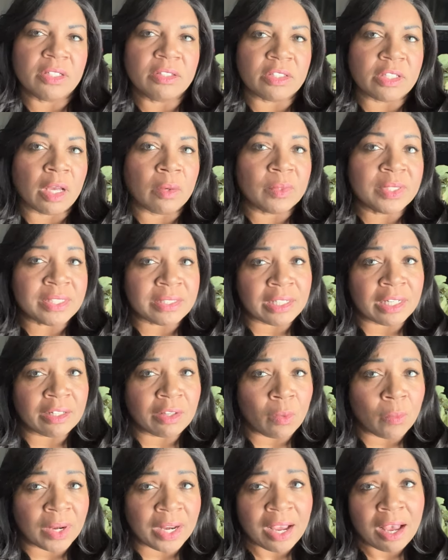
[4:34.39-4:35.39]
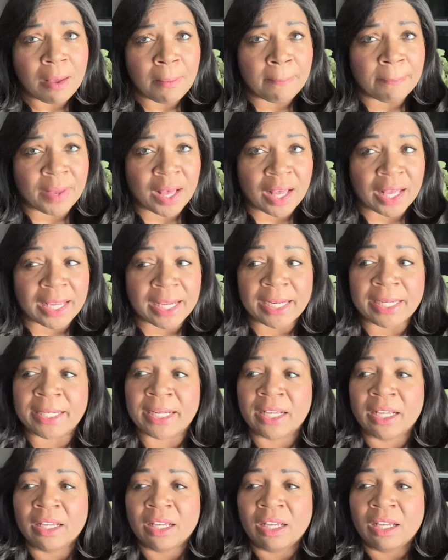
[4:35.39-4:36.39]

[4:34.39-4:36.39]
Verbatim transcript: So instead of going out and buying